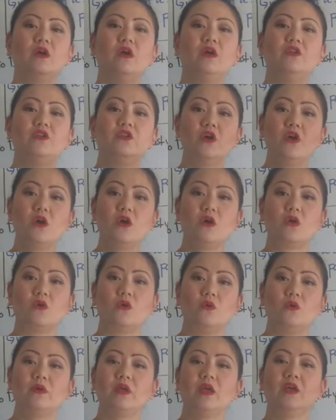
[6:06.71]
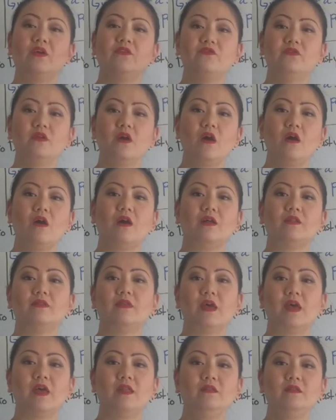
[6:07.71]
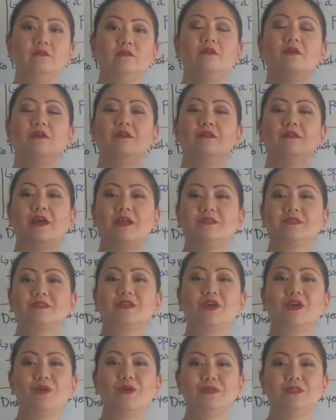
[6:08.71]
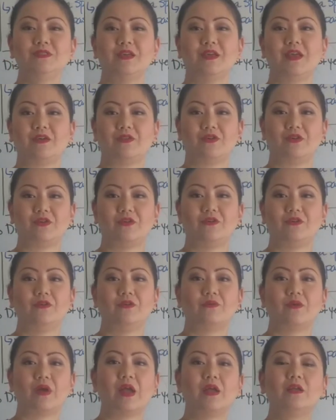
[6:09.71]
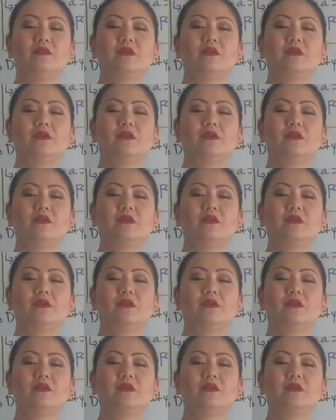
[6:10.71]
No, if not, then let's go together, right?